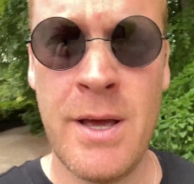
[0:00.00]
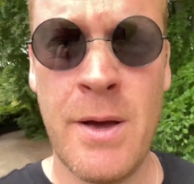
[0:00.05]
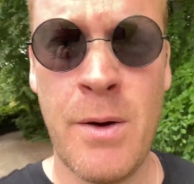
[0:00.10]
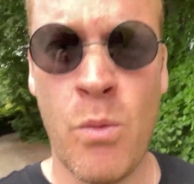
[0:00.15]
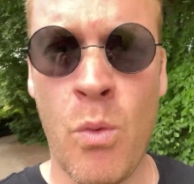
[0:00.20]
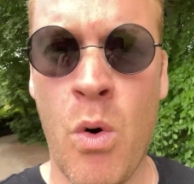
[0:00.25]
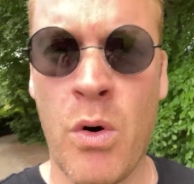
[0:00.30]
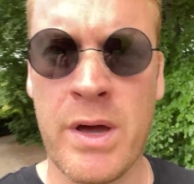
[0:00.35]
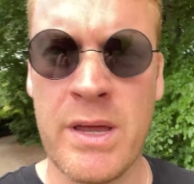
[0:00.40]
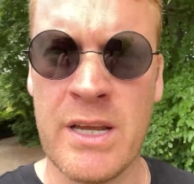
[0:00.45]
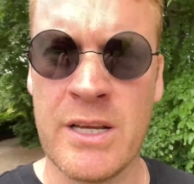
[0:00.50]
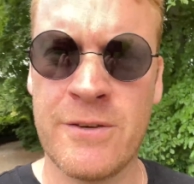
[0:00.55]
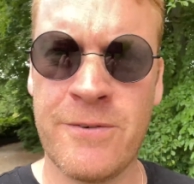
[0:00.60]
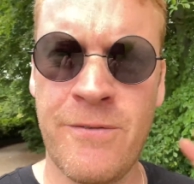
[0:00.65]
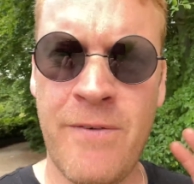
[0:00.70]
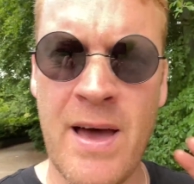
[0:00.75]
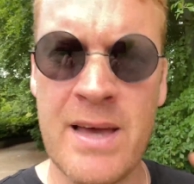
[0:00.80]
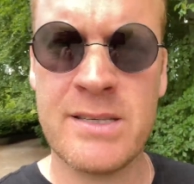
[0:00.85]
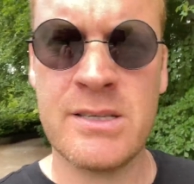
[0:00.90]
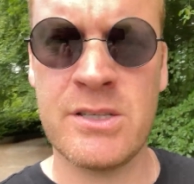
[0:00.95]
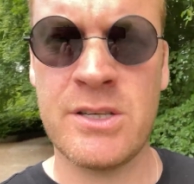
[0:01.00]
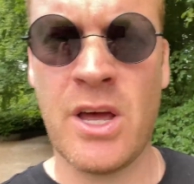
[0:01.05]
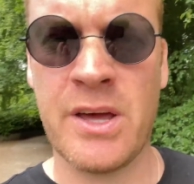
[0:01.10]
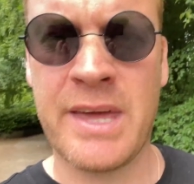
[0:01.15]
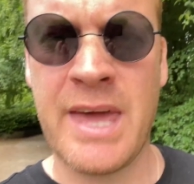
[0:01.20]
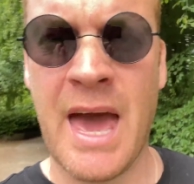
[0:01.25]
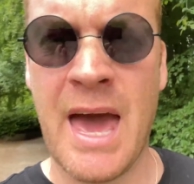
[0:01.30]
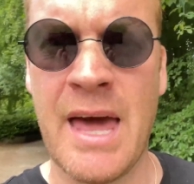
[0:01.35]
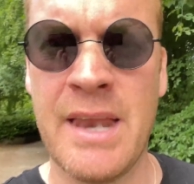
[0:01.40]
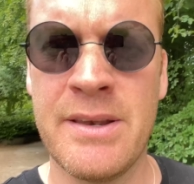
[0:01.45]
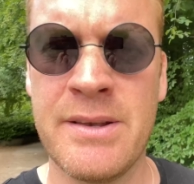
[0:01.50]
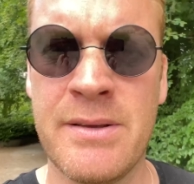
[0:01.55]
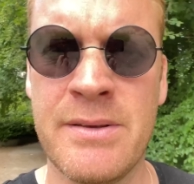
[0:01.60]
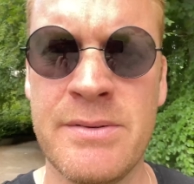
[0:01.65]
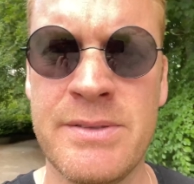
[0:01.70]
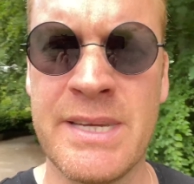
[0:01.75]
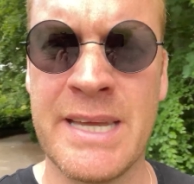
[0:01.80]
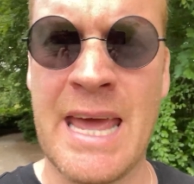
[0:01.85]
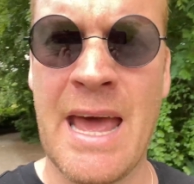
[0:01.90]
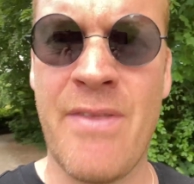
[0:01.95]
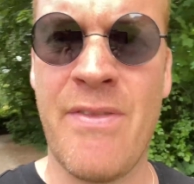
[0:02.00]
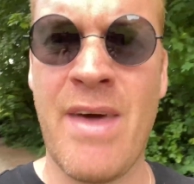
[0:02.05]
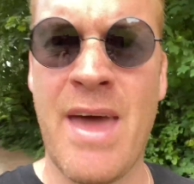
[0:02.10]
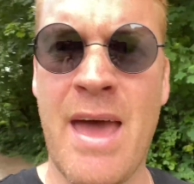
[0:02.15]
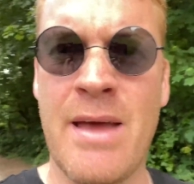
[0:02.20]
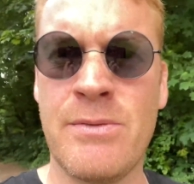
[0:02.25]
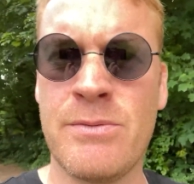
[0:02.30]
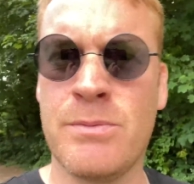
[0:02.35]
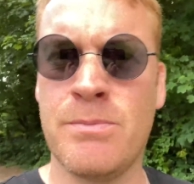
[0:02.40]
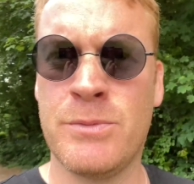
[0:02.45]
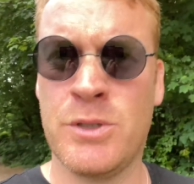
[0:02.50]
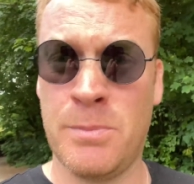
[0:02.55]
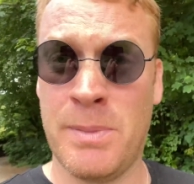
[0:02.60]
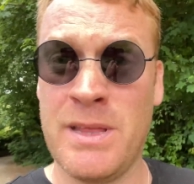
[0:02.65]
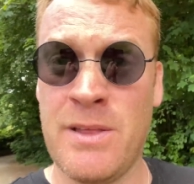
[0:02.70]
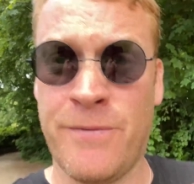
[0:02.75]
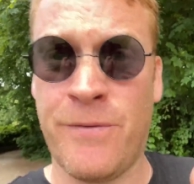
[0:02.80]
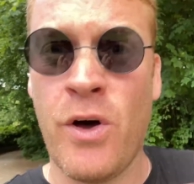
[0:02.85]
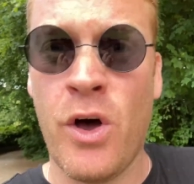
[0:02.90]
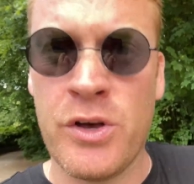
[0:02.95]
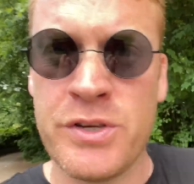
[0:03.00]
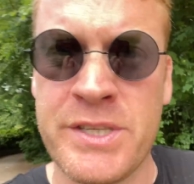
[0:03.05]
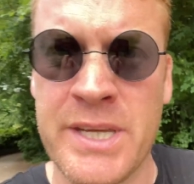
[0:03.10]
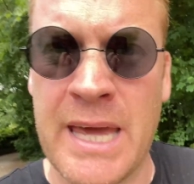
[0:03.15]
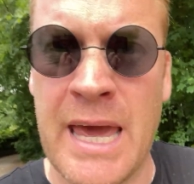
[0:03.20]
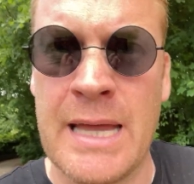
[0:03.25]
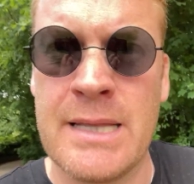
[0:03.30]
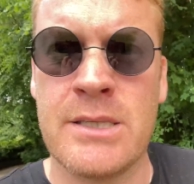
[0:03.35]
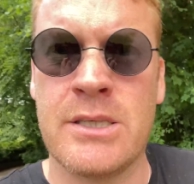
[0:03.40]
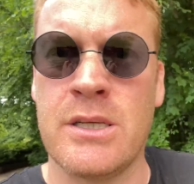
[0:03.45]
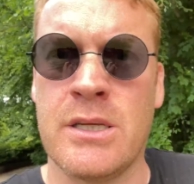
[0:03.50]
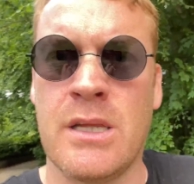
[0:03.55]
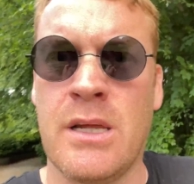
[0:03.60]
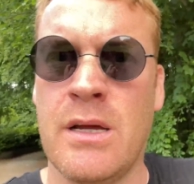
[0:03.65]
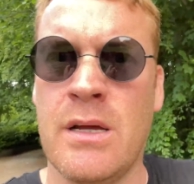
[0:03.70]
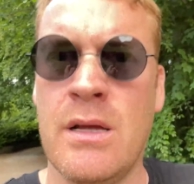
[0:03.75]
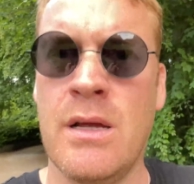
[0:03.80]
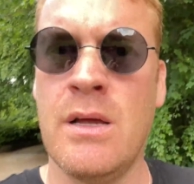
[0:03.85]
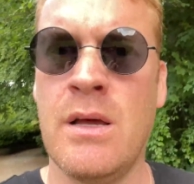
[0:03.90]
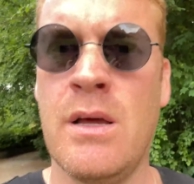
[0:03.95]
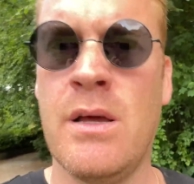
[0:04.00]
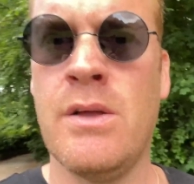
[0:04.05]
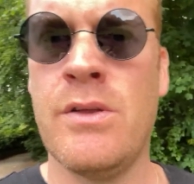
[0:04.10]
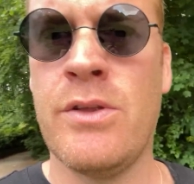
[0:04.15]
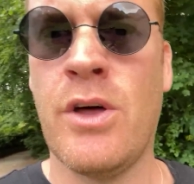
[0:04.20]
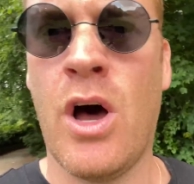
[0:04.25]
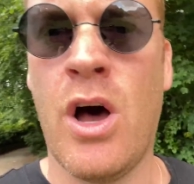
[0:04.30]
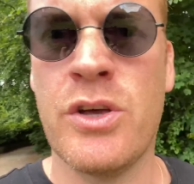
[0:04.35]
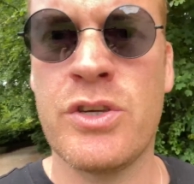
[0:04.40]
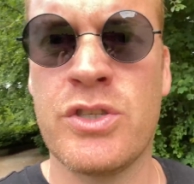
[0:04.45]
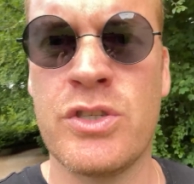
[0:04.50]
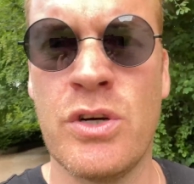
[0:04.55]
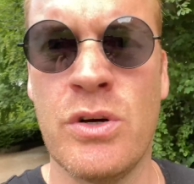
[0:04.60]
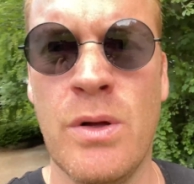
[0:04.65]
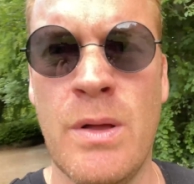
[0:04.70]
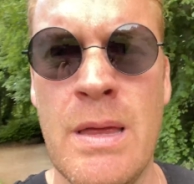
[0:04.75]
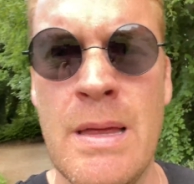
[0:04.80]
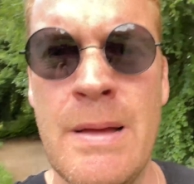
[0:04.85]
walking as fast as I can to get there, to be the first to get to the hostel.